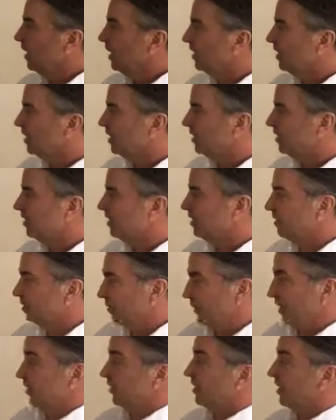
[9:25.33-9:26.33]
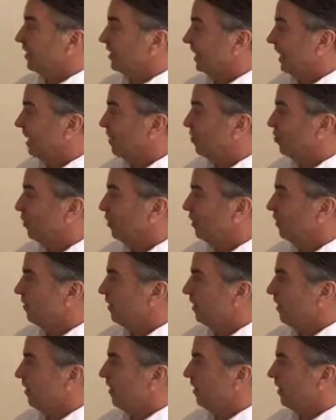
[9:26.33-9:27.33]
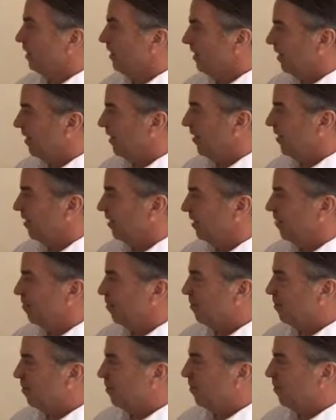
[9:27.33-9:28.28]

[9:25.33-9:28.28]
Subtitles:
Here's an example of a